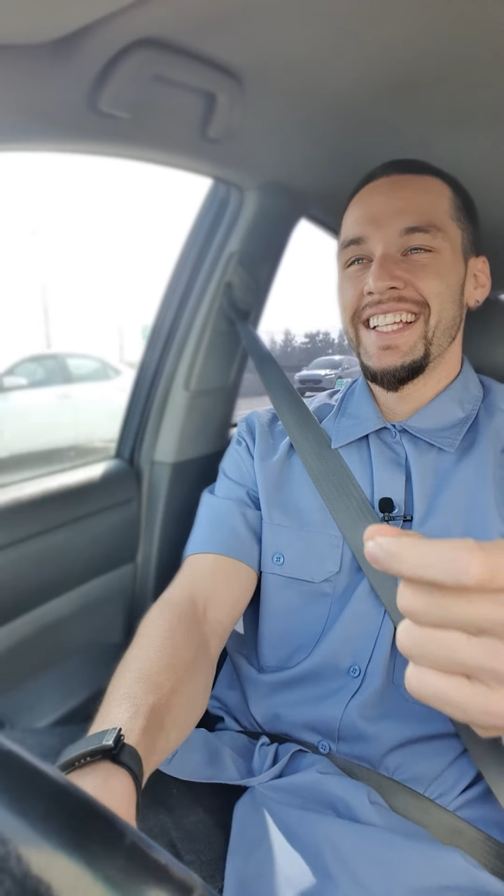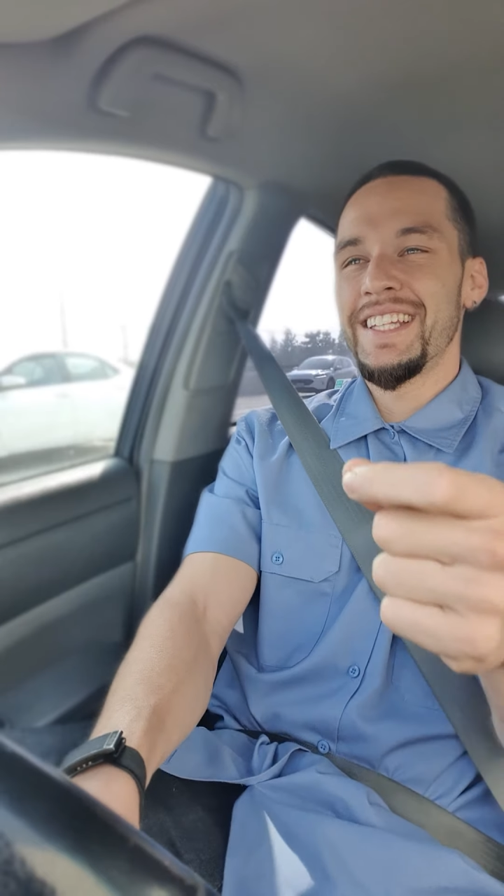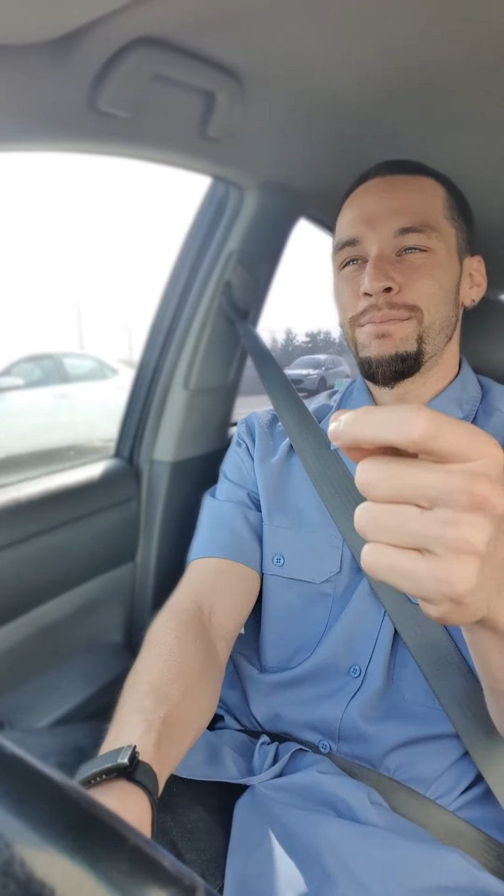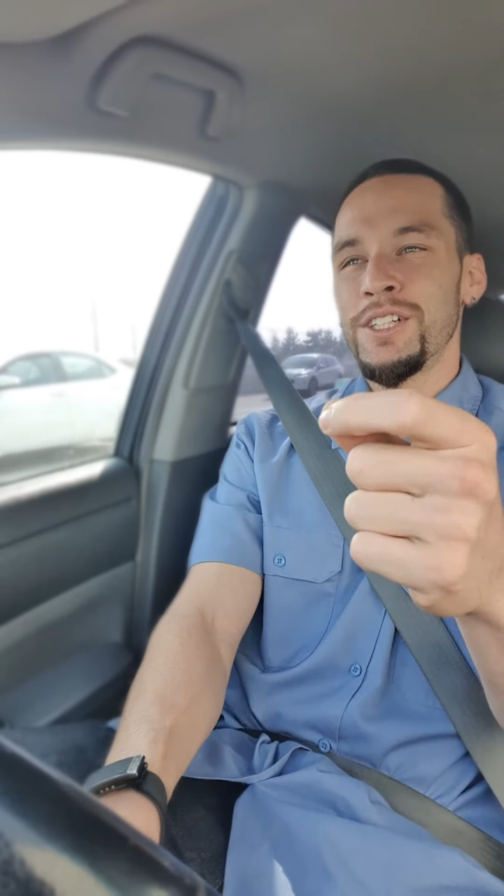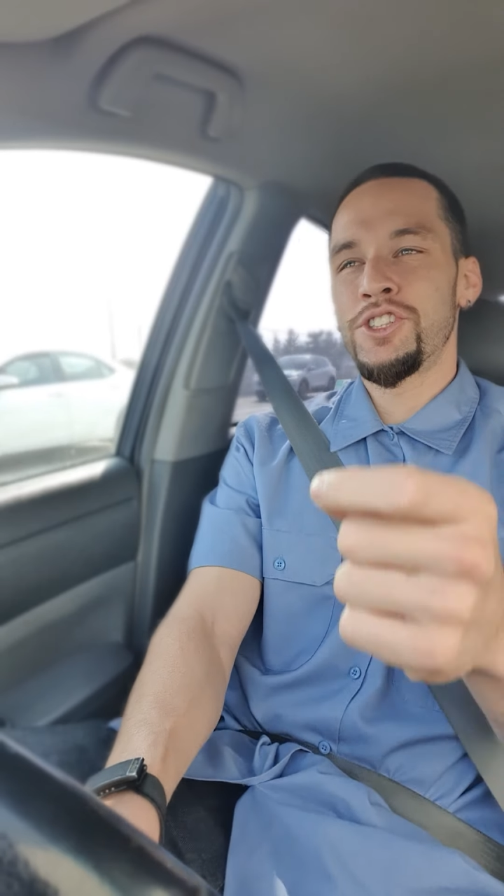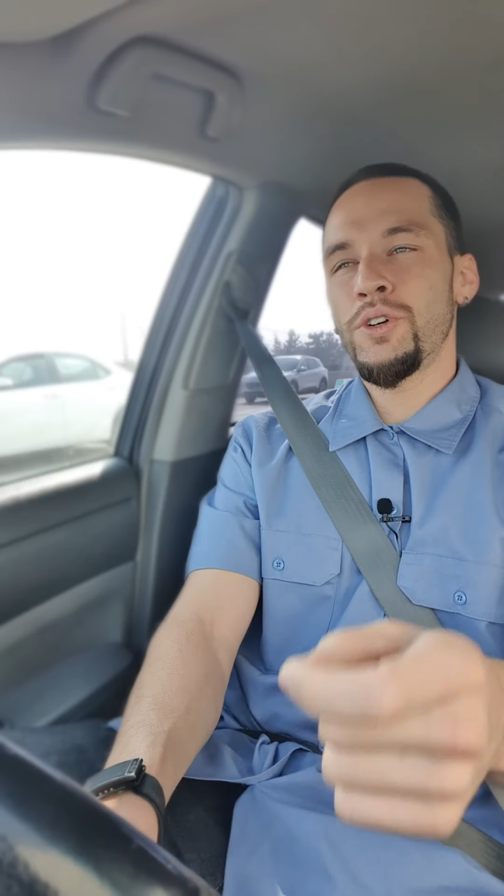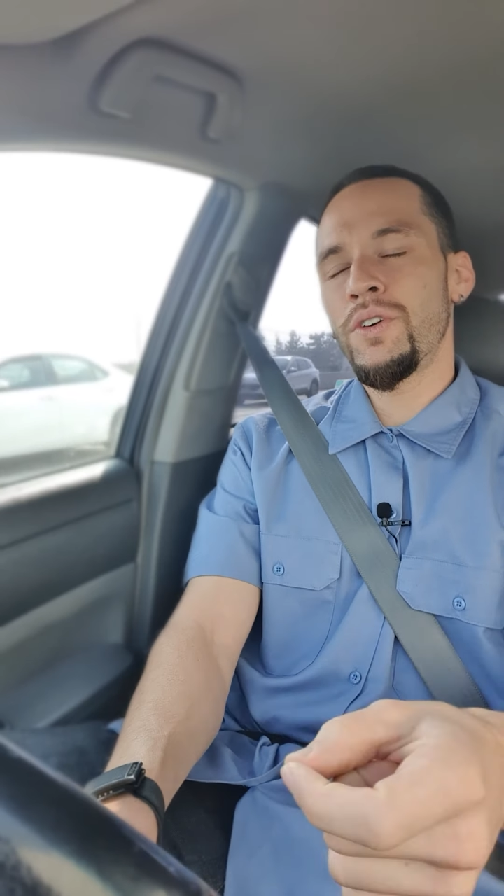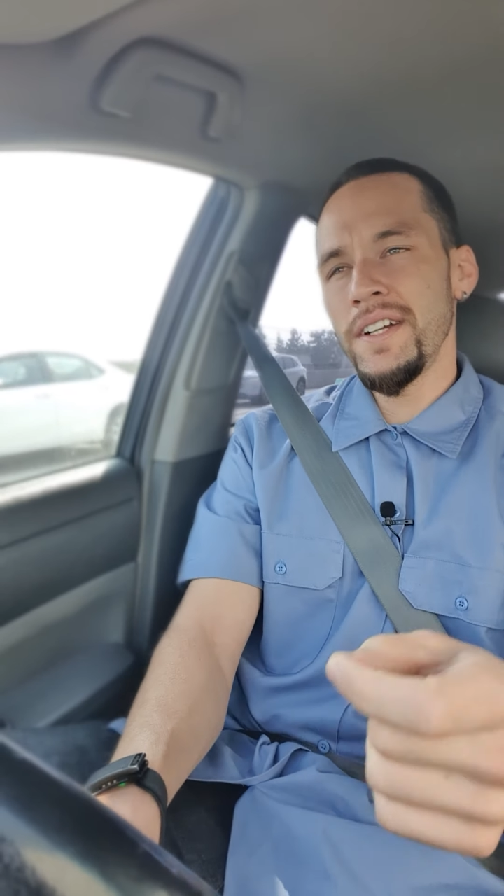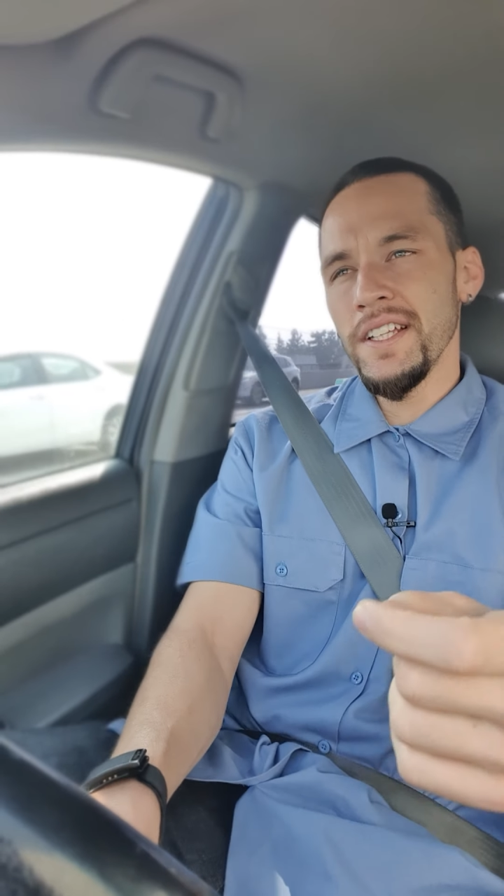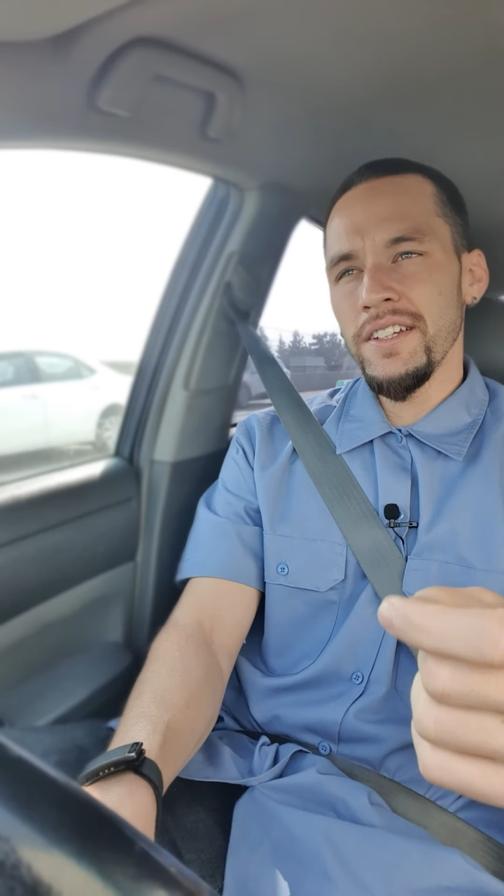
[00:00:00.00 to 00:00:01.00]
The
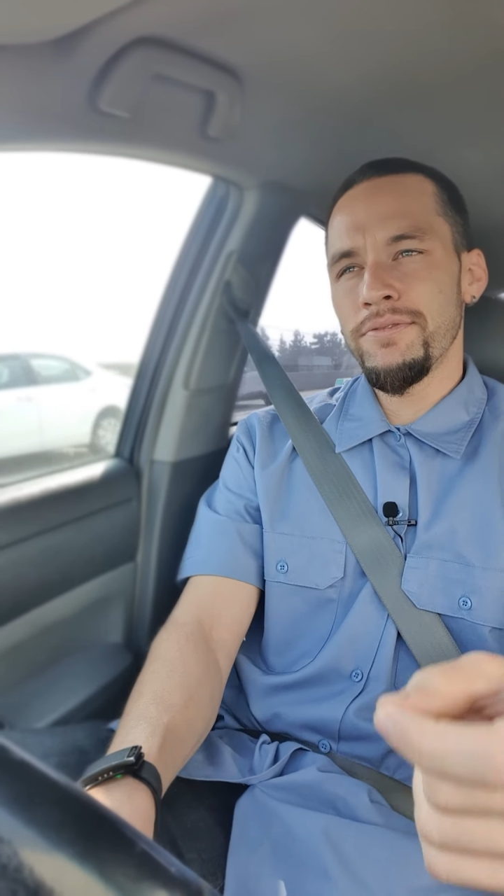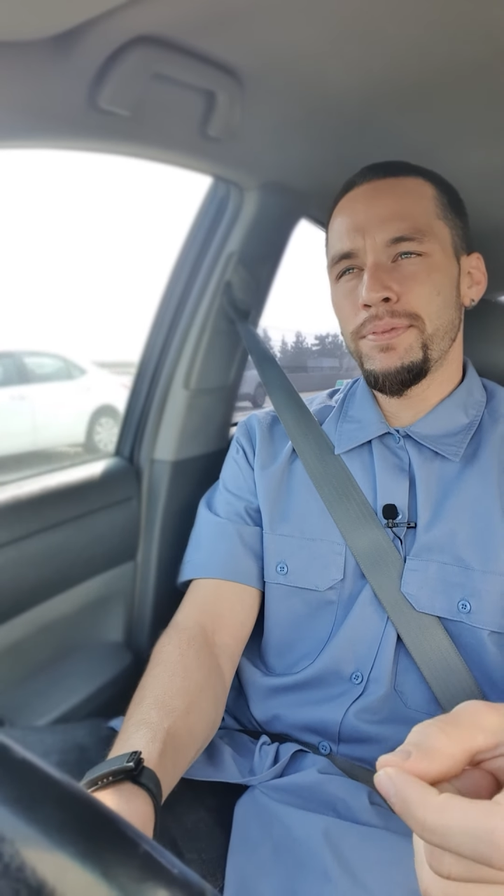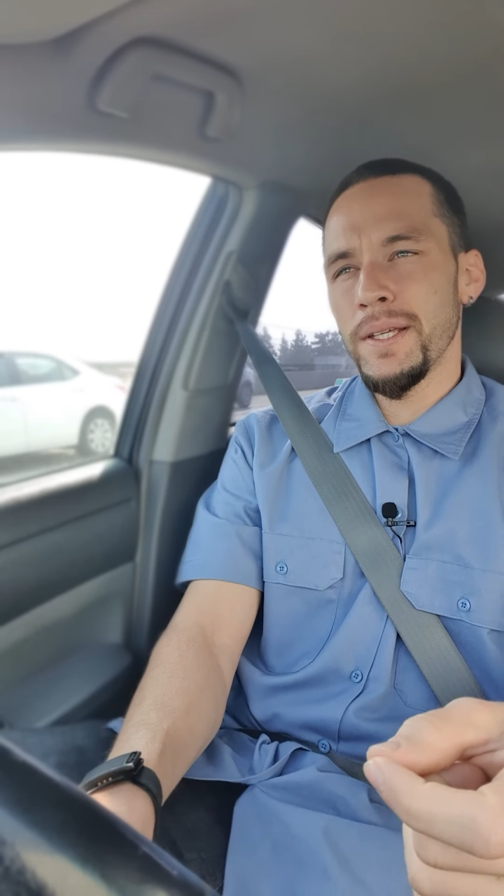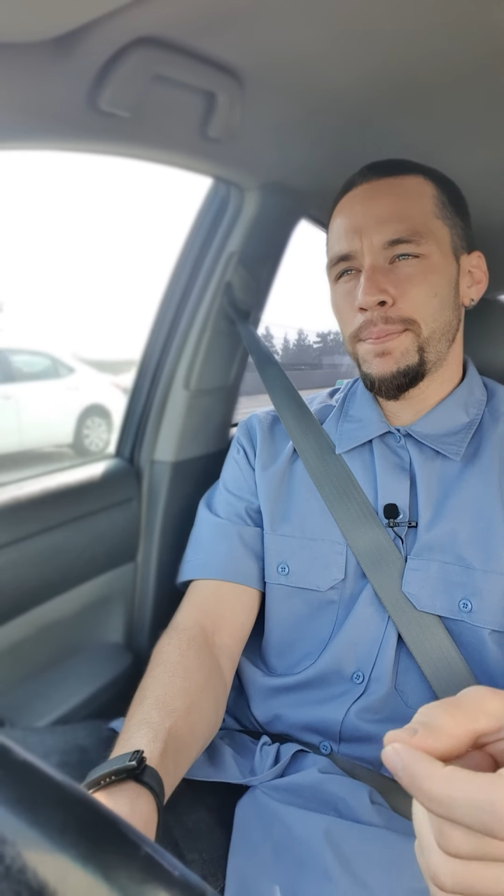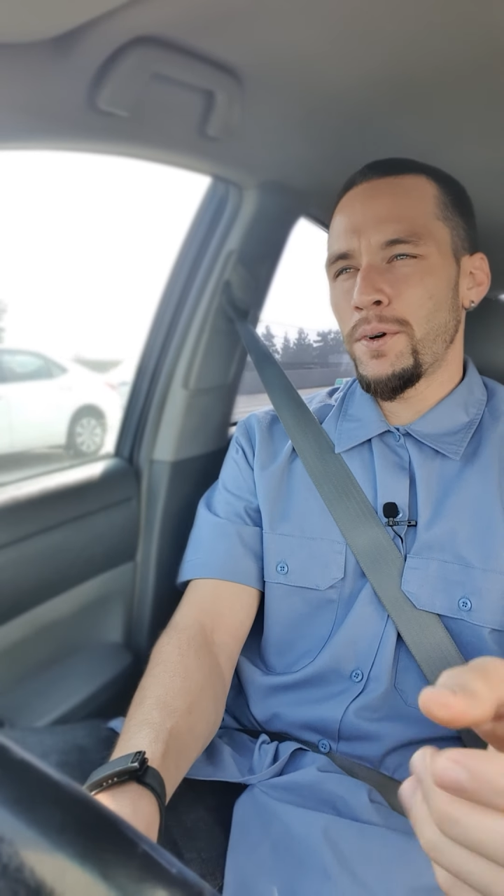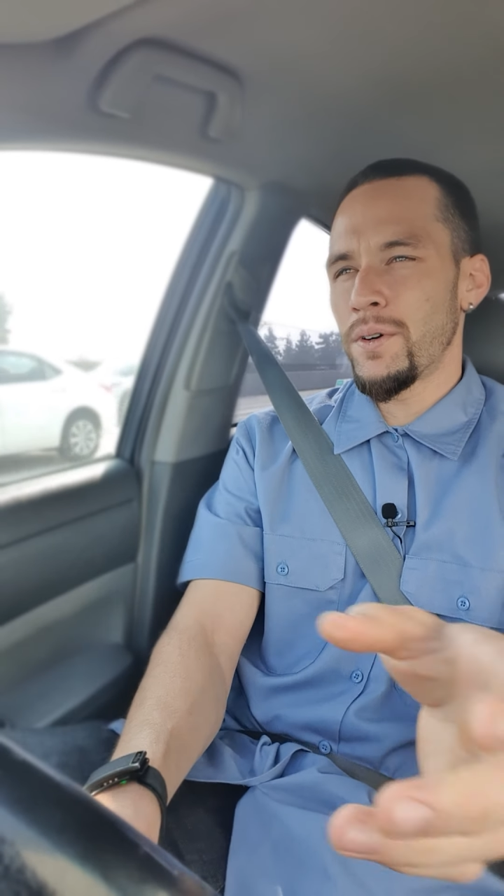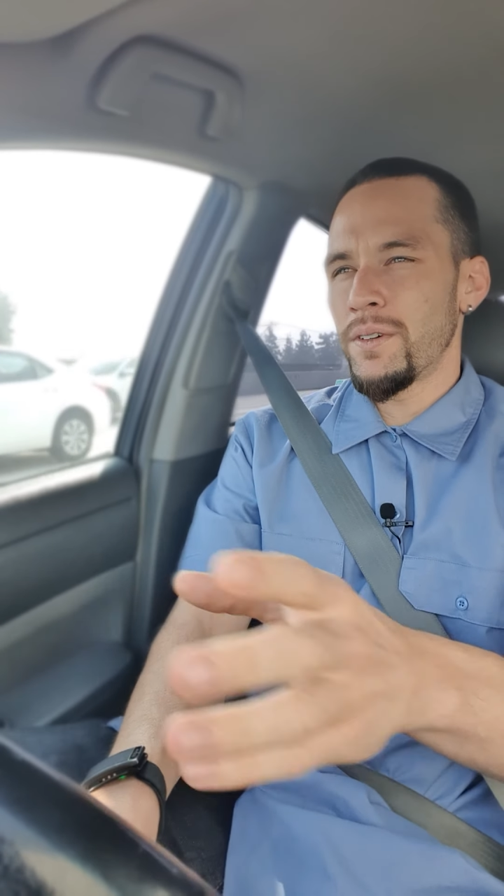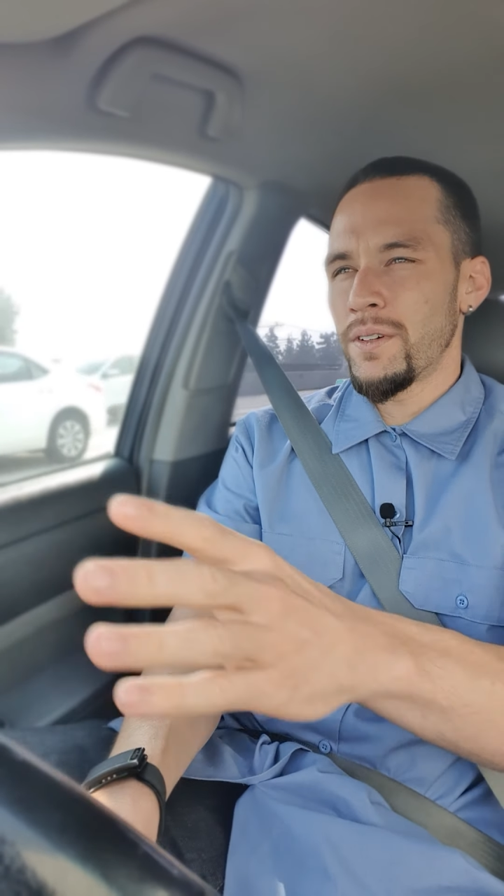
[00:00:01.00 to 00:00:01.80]
majority of people,